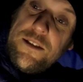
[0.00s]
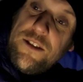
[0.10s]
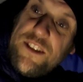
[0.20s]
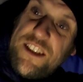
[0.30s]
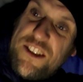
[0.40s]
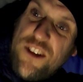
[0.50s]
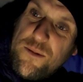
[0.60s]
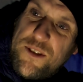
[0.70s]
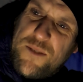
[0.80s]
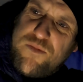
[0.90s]
soon as it
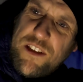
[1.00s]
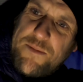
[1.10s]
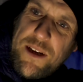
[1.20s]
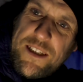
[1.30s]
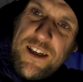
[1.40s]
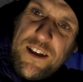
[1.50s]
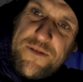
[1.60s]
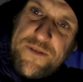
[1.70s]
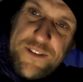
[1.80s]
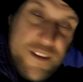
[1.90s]
stops, it springs back to
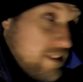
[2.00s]
life.